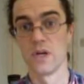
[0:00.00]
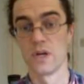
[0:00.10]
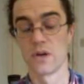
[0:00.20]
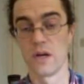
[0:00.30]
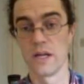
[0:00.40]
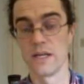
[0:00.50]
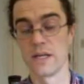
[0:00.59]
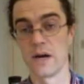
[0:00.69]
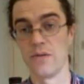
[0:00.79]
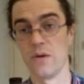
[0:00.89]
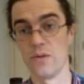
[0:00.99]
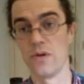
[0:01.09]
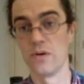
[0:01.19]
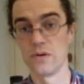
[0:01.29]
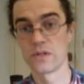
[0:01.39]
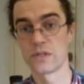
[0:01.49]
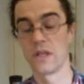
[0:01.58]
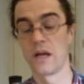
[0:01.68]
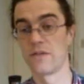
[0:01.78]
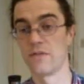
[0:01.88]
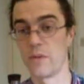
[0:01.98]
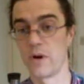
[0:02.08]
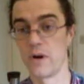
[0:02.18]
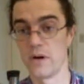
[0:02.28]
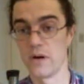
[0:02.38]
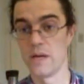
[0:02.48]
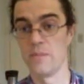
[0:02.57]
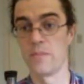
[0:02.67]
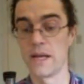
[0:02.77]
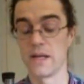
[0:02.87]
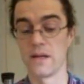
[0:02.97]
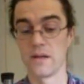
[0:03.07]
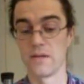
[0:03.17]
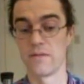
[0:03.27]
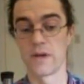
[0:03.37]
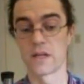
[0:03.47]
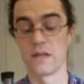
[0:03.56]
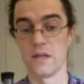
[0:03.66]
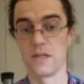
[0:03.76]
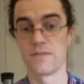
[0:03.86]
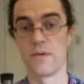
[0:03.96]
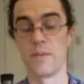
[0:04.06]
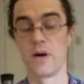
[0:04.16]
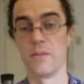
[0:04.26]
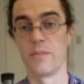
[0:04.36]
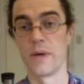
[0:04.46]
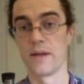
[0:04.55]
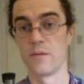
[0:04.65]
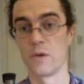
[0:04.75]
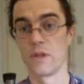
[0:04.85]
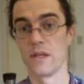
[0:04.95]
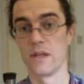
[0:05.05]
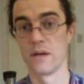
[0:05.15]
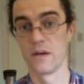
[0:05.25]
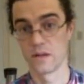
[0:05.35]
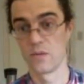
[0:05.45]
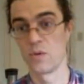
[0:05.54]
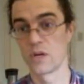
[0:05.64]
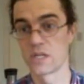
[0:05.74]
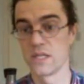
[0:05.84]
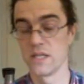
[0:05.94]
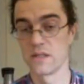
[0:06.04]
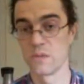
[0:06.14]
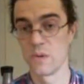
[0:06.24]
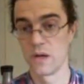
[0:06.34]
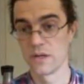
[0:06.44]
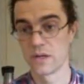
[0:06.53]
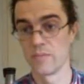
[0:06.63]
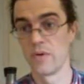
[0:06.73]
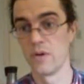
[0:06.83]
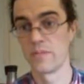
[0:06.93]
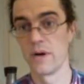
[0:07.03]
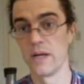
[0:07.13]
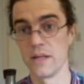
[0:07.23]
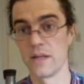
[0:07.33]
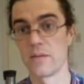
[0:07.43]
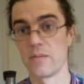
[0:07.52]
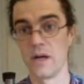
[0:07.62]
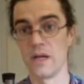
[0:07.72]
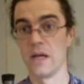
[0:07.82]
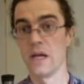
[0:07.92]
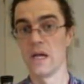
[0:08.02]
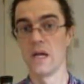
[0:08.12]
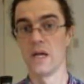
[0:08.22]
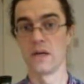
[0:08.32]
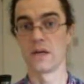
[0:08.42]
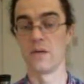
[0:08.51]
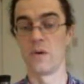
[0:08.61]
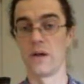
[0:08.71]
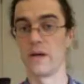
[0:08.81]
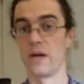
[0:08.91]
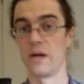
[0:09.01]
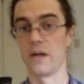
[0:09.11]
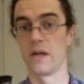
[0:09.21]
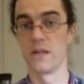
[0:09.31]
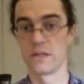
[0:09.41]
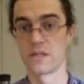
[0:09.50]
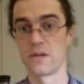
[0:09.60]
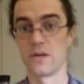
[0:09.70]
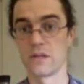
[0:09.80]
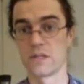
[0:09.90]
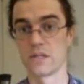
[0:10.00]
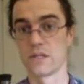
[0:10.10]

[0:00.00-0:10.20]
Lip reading: go ahead and download those. A lot of them are embedded. In fact, each of them are embedded within the worksheet as well. You can pull it right in there, but you're going to want to insert